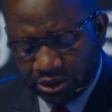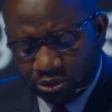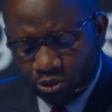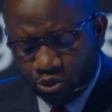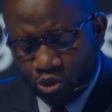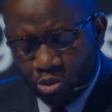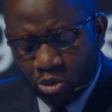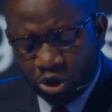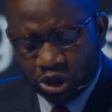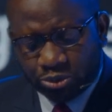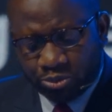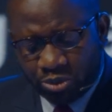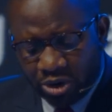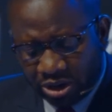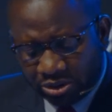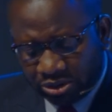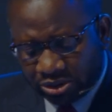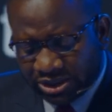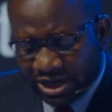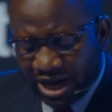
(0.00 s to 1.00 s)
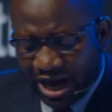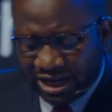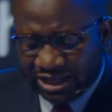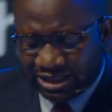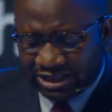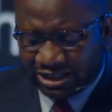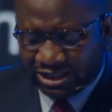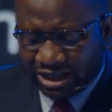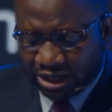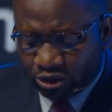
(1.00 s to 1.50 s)
We must
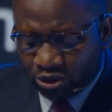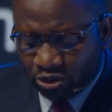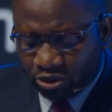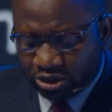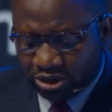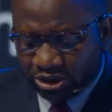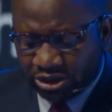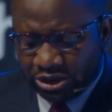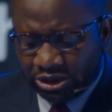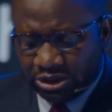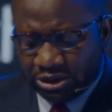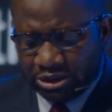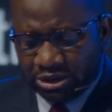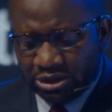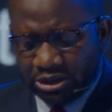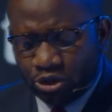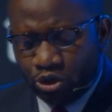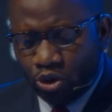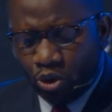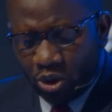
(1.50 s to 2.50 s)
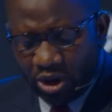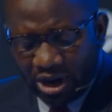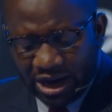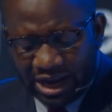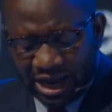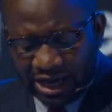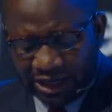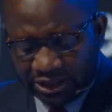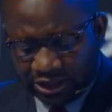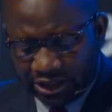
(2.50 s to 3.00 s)
prioritize technology
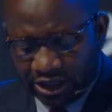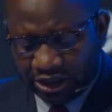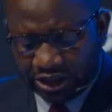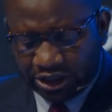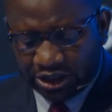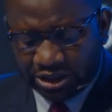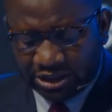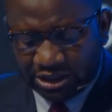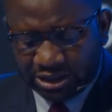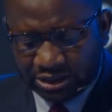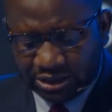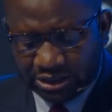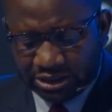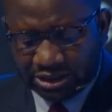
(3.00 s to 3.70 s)
localization